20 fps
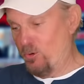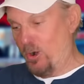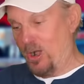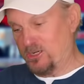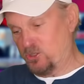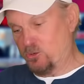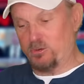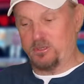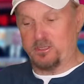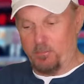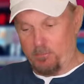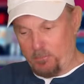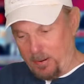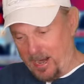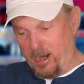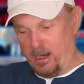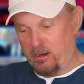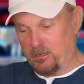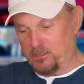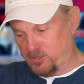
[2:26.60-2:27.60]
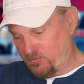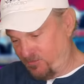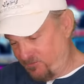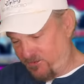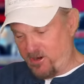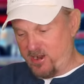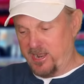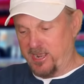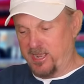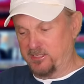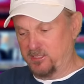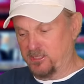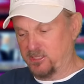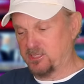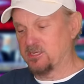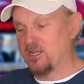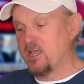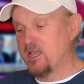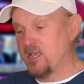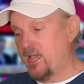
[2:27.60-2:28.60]
watching with your parents or friends,
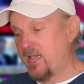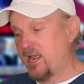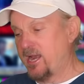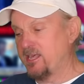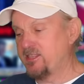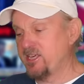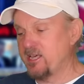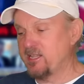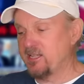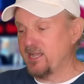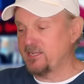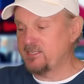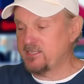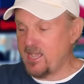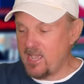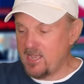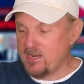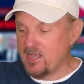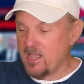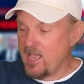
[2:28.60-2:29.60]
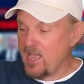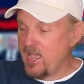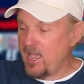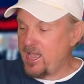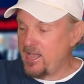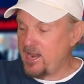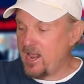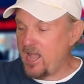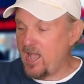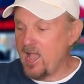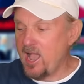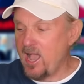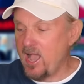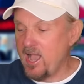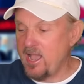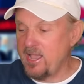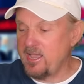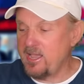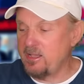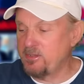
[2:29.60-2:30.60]
anything like that. And
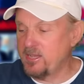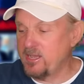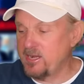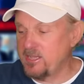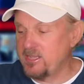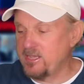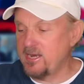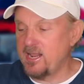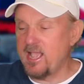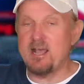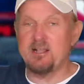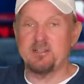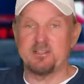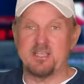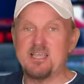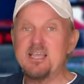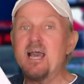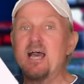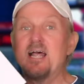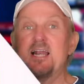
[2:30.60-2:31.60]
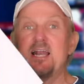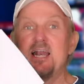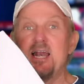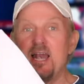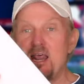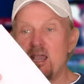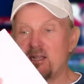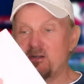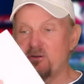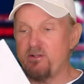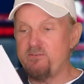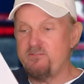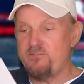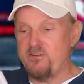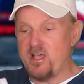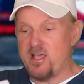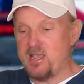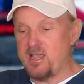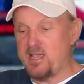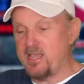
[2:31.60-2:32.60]
I am going to get out the
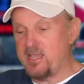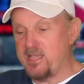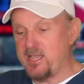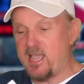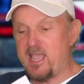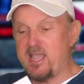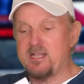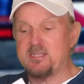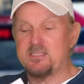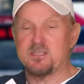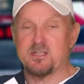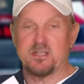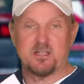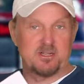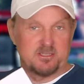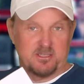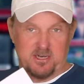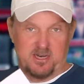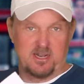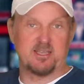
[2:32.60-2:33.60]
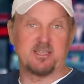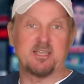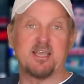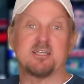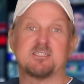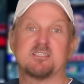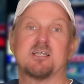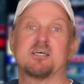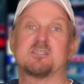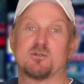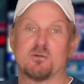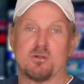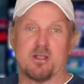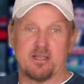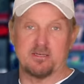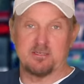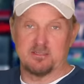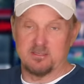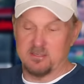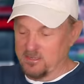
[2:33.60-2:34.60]
electrifying answer here today. Yes, that's
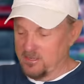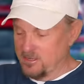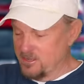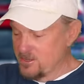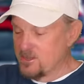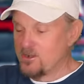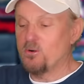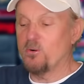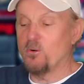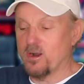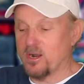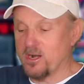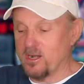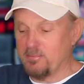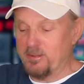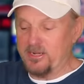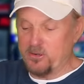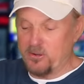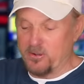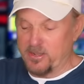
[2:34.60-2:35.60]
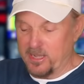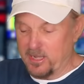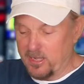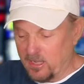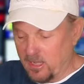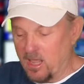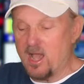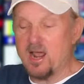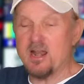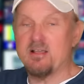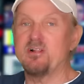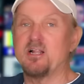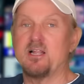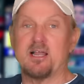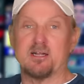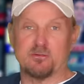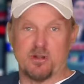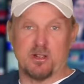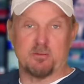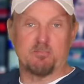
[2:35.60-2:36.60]
right. We're going to be doing a lot of
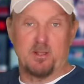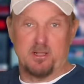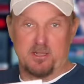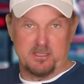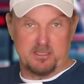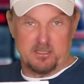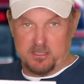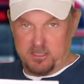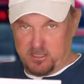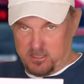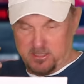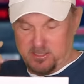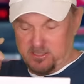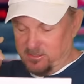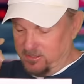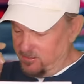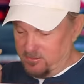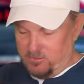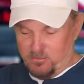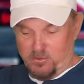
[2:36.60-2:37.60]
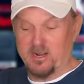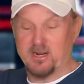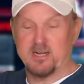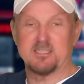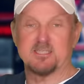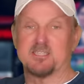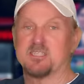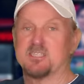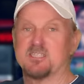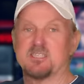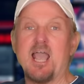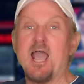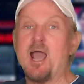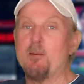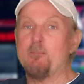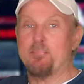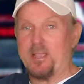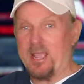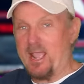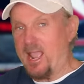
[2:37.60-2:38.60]
electric puns. We're going to
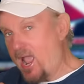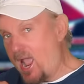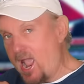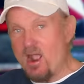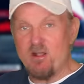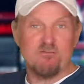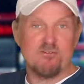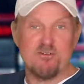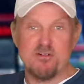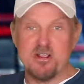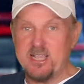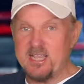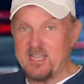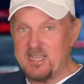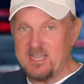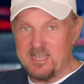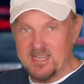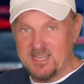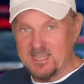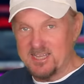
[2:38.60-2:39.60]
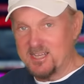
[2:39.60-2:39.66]
zap every